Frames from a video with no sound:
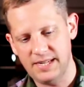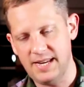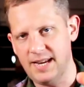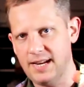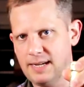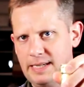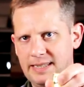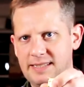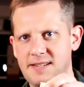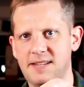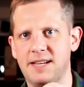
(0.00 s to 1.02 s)
and I got
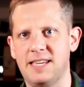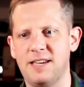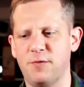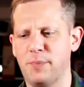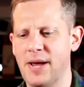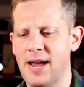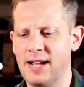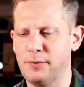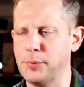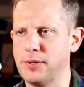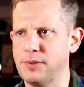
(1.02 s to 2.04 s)
this in a gift
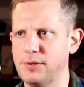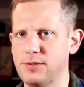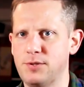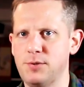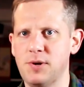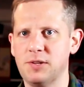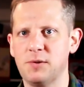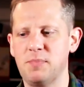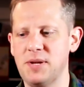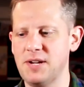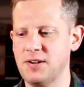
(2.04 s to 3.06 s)
pack with two other
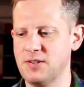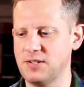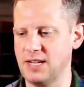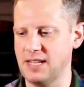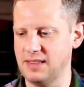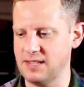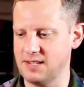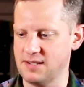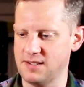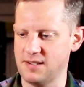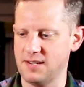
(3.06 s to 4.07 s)
beers and
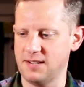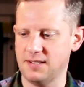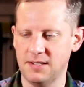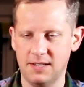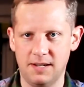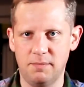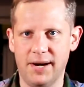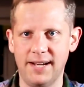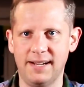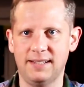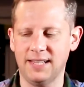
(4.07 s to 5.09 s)
this
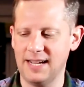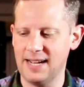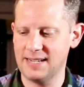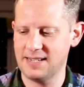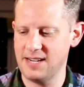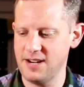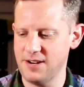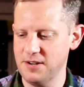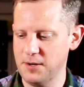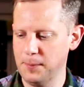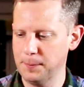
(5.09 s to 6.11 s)
pint glass
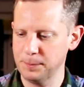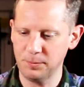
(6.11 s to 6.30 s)
here